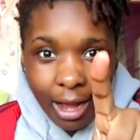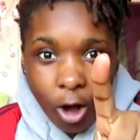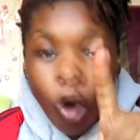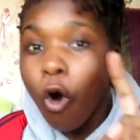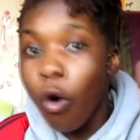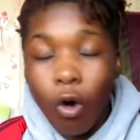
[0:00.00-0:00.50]

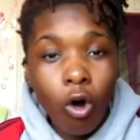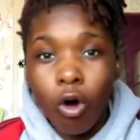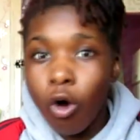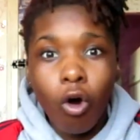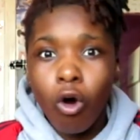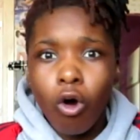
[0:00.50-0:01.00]

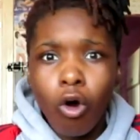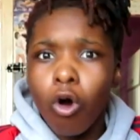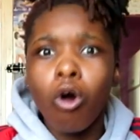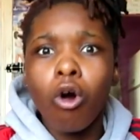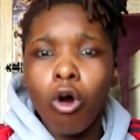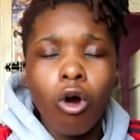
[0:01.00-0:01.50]

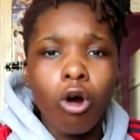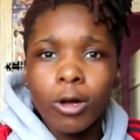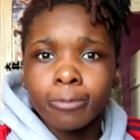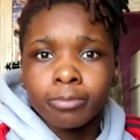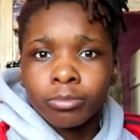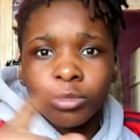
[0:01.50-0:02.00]
Or,
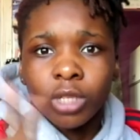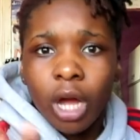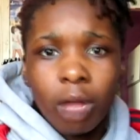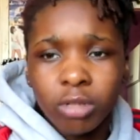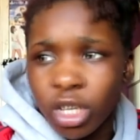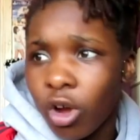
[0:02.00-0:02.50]

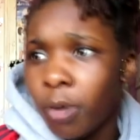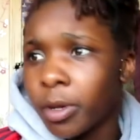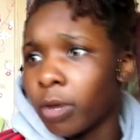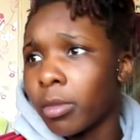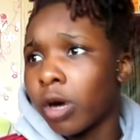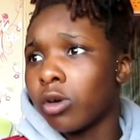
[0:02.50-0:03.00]
I'm gonna open
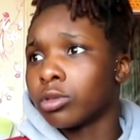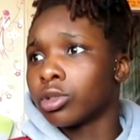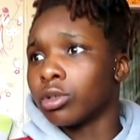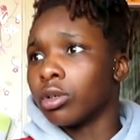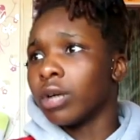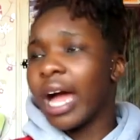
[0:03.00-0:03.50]
up my own
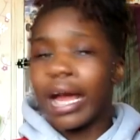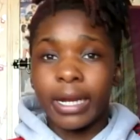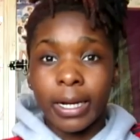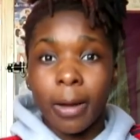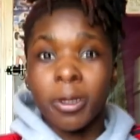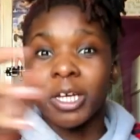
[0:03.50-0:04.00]
store and
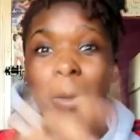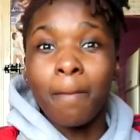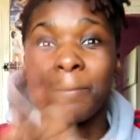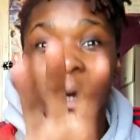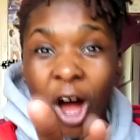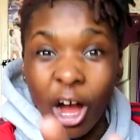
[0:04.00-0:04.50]
then I'm gonna
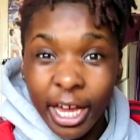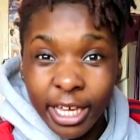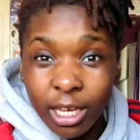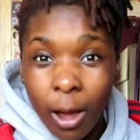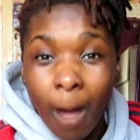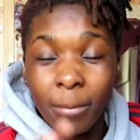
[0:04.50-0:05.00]

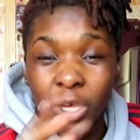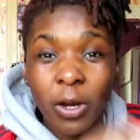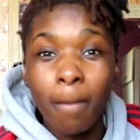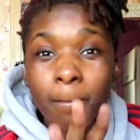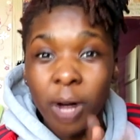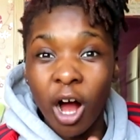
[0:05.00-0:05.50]

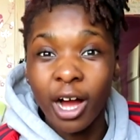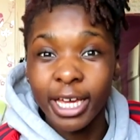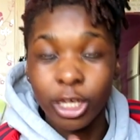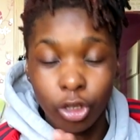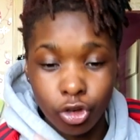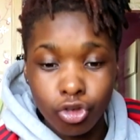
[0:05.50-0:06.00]

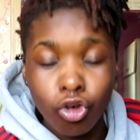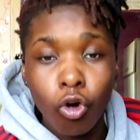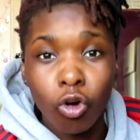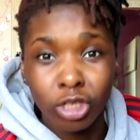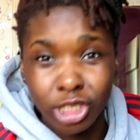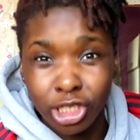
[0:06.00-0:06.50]
buy
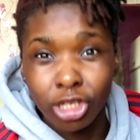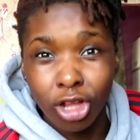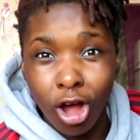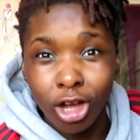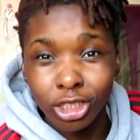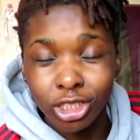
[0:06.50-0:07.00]
your
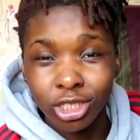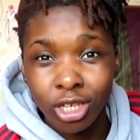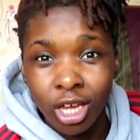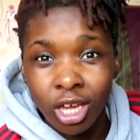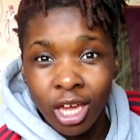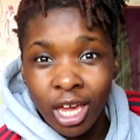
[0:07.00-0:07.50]
slot
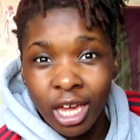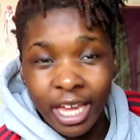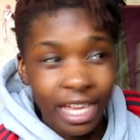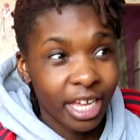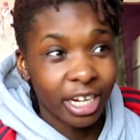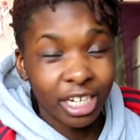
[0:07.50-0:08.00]

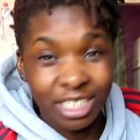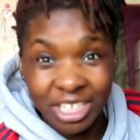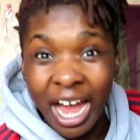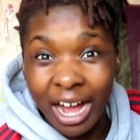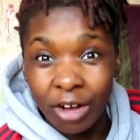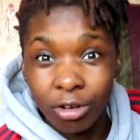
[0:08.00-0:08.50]
in
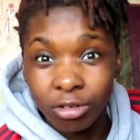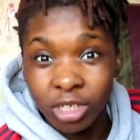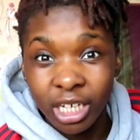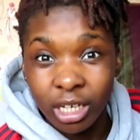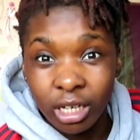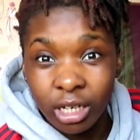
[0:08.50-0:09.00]

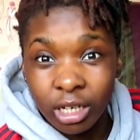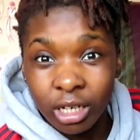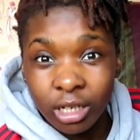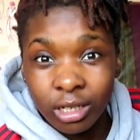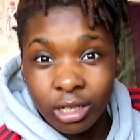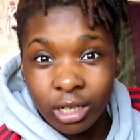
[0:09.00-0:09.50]
town,
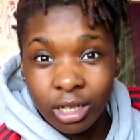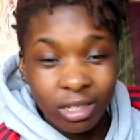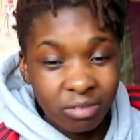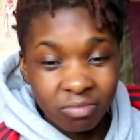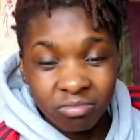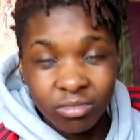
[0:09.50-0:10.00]

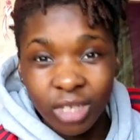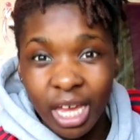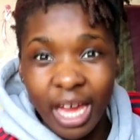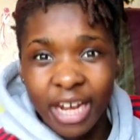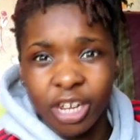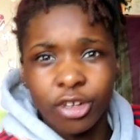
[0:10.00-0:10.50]

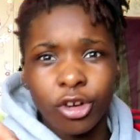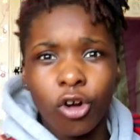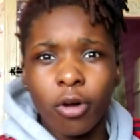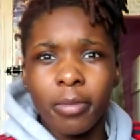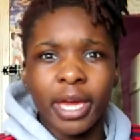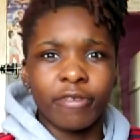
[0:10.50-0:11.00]
and then you're all
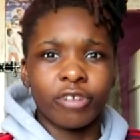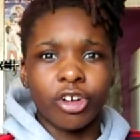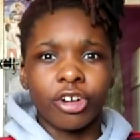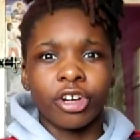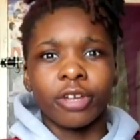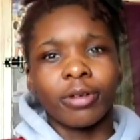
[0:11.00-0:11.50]
made
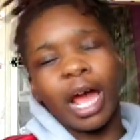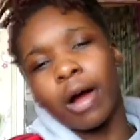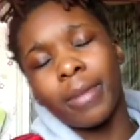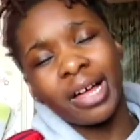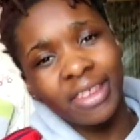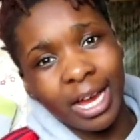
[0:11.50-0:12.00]
redundant. How
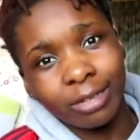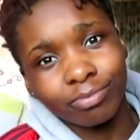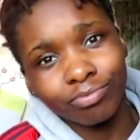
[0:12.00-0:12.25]
about that?